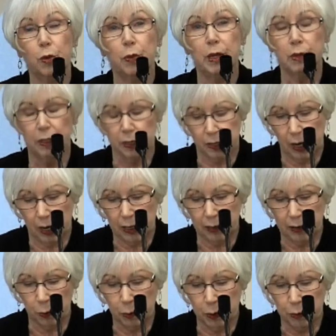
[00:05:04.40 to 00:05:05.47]
we decided
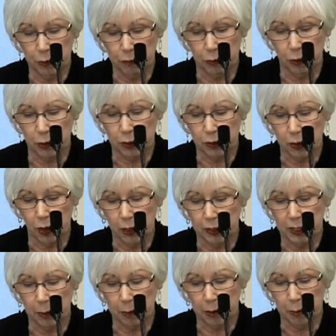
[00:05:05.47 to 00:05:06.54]
that we would focus on
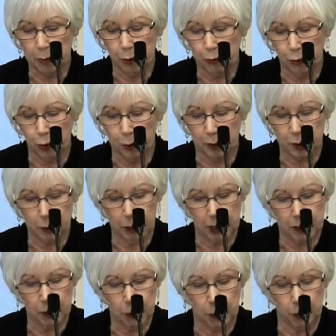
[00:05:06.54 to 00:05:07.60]
some of the Performance Plus
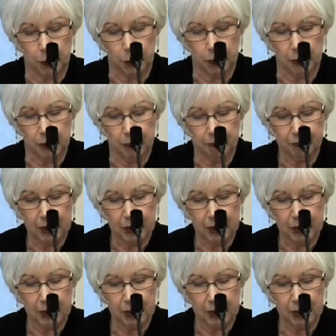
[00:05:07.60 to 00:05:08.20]
schools.